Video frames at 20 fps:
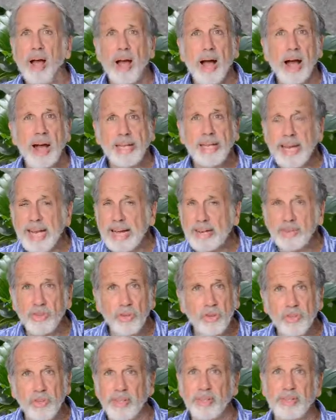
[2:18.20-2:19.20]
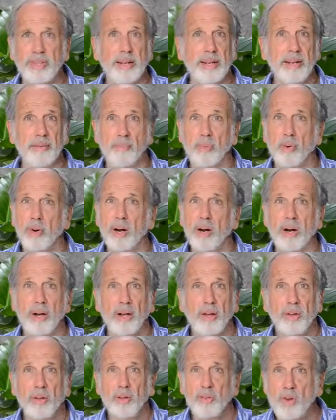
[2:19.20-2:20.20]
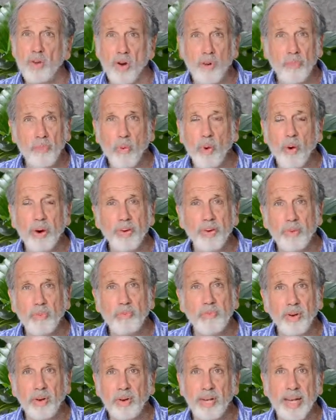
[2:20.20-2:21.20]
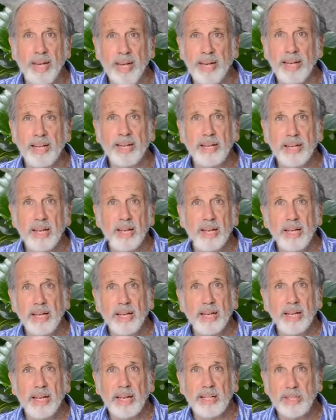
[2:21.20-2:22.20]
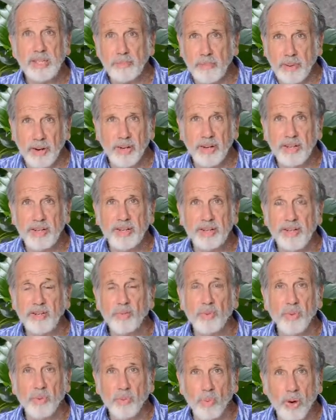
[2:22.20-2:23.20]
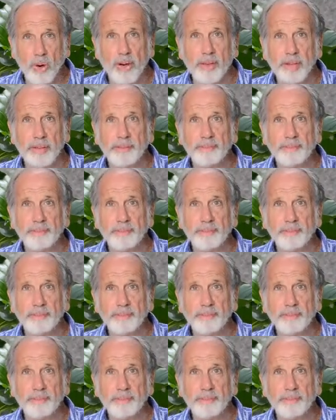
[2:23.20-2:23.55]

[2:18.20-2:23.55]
I can't do this anymore. No more humiliating experiences with work.